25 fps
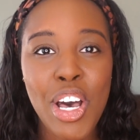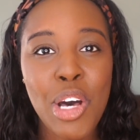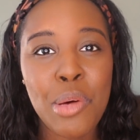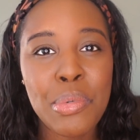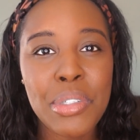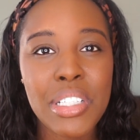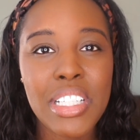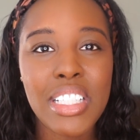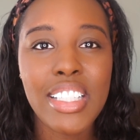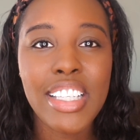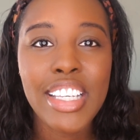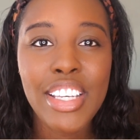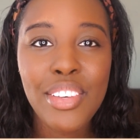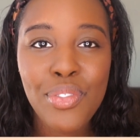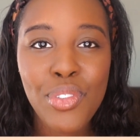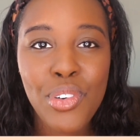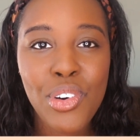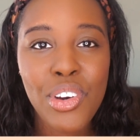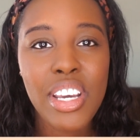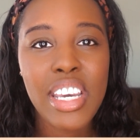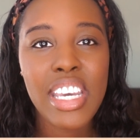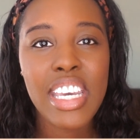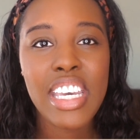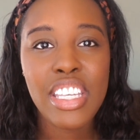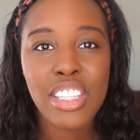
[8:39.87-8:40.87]
I'll put a link
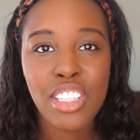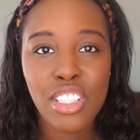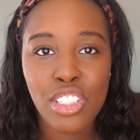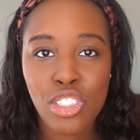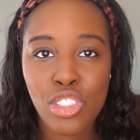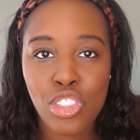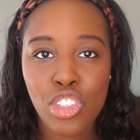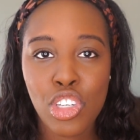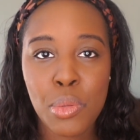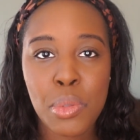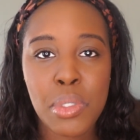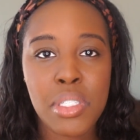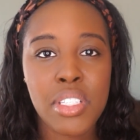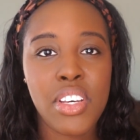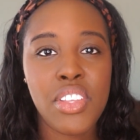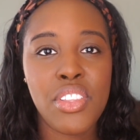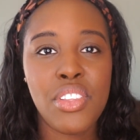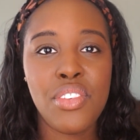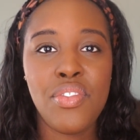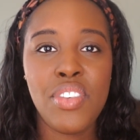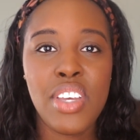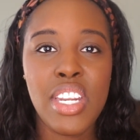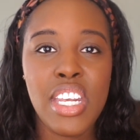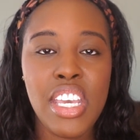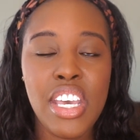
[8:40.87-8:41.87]
for it in the description of
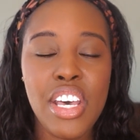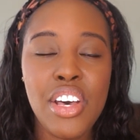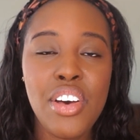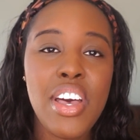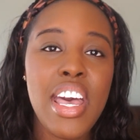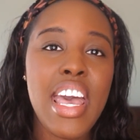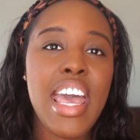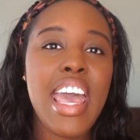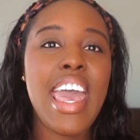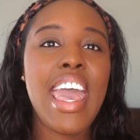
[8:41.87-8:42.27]
the video.